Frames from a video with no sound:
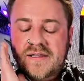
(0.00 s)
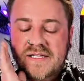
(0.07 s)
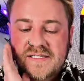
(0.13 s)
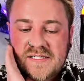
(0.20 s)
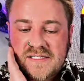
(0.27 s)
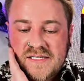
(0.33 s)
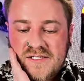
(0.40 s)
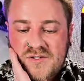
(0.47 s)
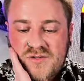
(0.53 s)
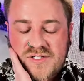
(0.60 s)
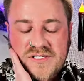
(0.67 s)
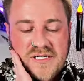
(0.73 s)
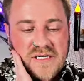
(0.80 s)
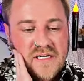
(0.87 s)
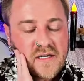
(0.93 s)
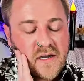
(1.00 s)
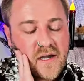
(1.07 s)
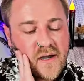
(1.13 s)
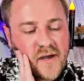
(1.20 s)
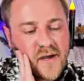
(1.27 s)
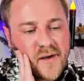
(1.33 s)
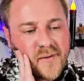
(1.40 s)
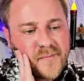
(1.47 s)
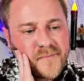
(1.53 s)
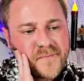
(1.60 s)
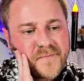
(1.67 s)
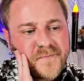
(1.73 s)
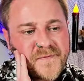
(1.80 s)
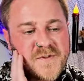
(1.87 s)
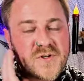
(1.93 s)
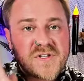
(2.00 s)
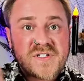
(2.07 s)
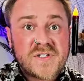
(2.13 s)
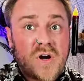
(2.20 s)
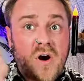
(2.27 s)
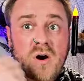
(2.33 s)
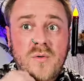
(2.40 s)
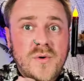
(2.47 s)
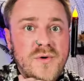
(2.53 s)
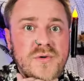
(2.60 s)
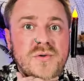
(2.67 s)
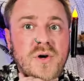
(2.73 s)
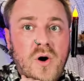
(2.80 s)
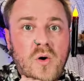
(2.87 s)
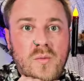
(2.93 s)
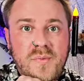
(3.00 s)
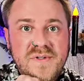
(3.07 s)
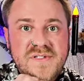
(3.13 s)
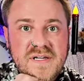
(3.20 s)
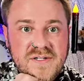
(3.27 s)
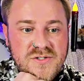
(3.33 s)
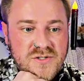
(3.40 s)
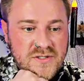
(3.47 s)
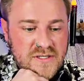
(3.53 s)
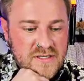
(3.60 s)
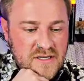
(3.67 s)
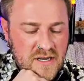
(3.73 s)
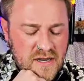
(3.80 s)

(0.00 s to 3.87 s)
This is interesting. So Star, renewed hope, essentially.